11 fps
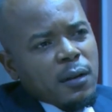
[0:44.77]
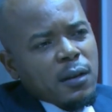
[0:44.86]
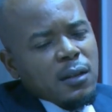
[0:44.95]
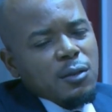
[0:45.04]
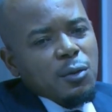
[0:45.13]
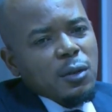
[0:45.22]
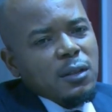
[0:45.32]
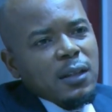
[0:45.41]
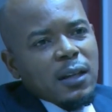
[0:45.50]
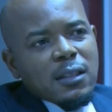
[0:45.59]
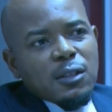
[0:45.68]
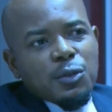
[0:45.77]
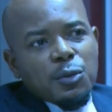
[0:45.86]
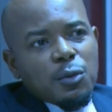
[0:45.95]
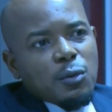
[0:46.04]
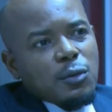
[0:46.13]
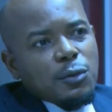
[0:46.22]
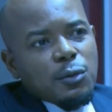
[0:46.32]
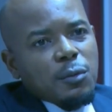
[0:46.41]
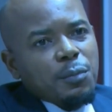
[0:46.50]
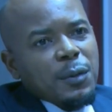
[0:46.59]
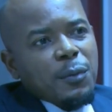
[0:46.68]
It's not just new
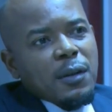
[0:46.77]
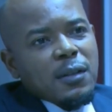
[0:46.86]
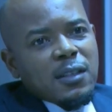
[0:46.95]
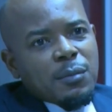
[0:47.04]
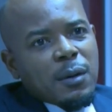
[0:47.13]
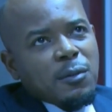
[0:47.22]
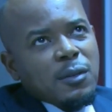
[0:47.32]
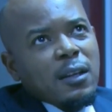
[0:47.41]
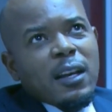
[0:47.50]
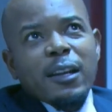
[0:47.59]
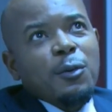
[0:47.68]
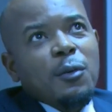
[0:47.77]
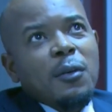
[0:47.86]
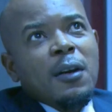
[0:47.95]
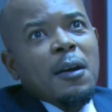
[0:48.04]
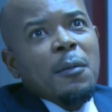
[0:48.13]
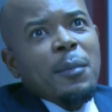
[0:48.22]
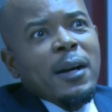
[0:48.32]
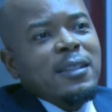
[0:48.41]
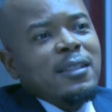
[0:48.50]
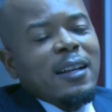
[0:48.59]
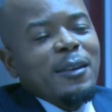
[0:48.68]
to people in Zimbabwe to say, I know,
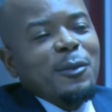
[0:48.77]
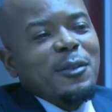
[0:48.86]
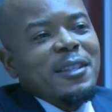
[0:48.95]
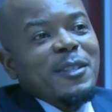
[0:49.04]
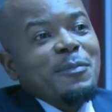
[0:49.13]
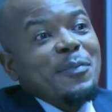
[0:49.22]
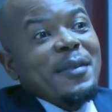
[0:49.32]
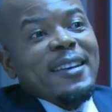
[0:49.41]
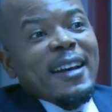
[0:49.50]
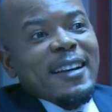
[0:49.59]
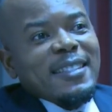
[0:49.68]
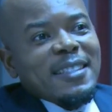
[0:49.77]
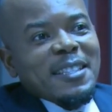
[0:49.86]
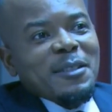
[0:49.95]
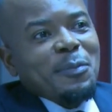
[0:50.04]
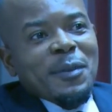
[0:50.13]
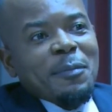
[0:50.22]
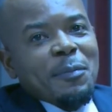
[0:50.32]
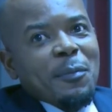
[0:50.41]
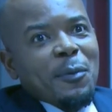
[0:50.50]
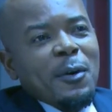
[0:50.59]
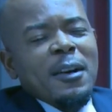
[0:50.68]
but I know these bingas, these big
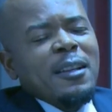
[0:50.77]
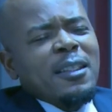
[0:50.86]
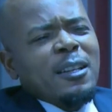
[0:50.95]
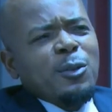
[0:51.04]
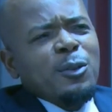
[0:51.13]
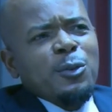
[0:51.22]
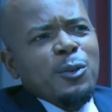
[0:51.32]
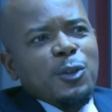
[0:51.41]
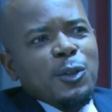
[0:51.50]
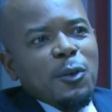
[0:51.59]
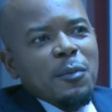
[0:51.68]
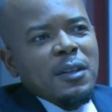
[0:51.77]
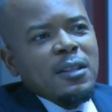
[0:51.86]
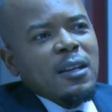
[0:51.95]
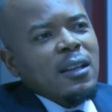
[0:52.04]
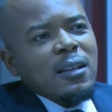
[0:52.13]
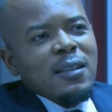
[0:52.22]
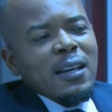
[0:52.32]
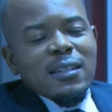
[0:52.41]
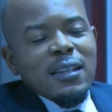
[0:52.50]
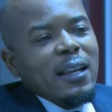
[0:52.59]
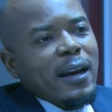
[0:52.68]
people, they don't do social media.
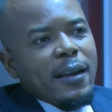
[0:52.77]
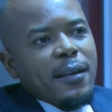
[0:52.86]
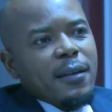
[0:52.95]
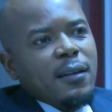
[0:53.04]
That's a lie.